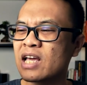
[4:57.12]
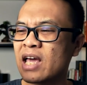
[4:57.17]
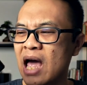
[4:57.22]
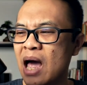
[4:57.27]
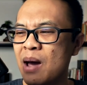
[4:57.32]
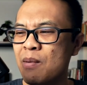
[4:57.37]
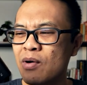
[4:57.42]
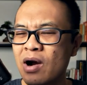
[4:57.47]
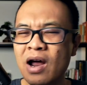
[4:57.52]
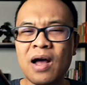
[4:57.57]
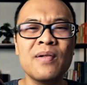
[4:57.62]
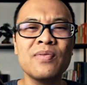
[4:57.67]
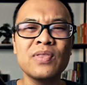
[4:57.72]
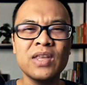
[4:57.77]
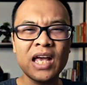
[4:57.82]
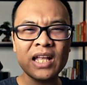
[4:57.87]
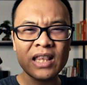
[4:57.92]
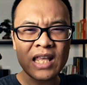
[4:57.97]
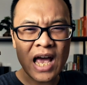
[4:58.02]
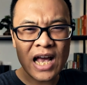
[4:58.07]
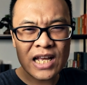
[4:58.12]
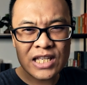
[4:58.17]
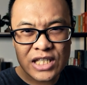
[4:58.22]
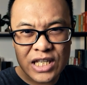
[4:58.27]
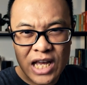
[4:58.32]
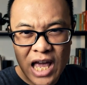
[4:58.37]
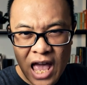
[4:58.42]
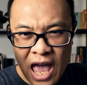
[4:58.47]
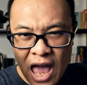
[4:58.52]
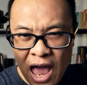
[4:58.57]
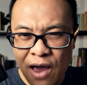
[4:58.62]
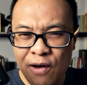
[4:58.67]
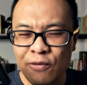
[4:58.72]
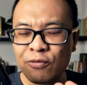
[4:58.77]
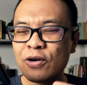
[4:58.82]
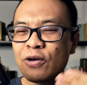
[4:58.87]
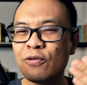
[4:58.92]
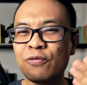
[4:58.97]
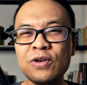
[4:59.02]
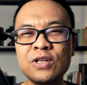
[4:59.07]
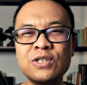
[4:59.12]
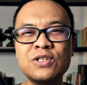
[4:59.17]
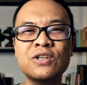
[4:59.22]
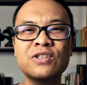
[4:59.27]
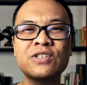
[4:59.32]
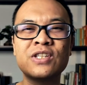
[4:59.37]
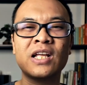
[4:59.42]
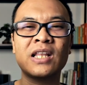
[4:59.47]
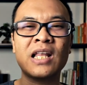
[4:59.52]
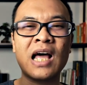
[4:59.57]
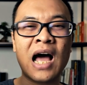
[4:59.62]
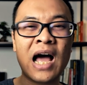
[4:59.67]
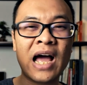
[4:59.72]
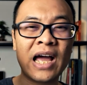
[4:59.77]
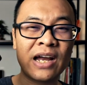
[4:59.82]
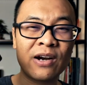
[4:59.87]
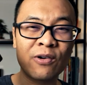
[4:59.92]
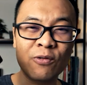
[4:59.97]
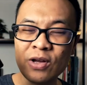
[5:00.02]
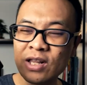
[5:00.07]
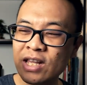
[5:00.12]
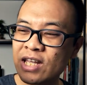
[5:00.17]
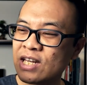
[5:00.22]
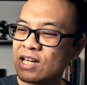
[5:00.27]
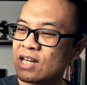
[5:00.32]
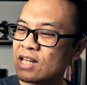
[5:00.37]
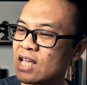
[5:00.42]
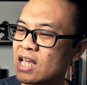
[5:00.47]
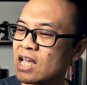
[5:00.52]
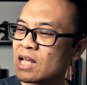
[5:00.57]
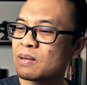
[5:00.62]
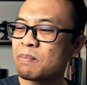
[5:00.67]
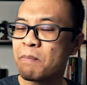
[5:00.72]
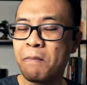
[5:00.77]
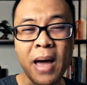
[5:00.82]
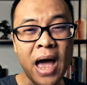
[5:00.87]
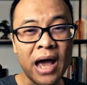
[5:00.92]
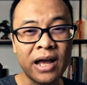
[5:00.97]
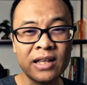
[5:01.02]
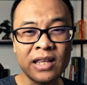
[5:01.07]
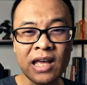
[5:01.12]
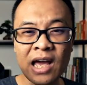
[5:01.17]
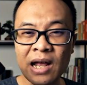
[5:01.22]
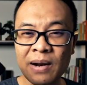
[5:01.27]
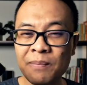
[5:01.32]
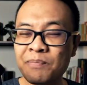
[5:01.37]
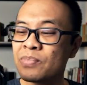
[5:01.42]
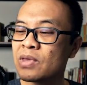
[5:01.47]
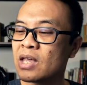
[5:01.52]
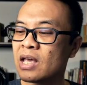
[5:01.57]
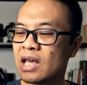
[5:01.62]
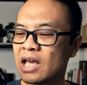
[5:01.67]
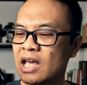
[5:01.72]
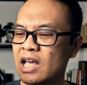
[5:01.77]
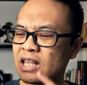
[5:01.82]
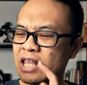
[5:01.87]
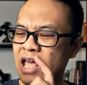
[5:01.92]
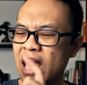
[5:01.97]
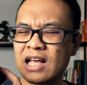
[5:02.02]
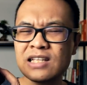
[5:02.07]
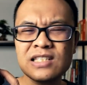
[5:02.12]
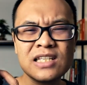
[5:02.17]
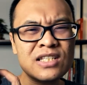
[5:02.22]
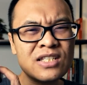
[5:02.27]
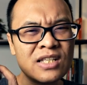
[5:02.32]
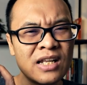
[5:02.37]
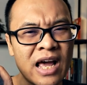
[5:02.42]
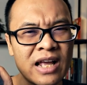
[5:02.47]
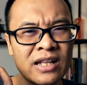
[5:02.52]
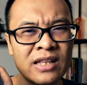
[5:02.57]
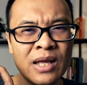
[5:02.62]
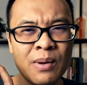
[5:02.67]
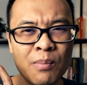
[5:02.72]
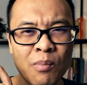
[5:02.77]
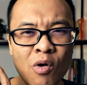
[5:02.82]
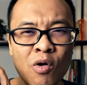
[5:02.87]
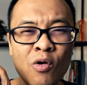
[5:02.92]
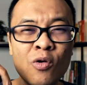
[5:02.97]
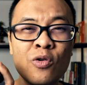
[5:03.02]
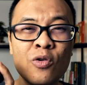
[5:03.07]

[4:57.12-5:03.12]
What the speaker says: camera. It has every features that I really need back then. It has a slightly more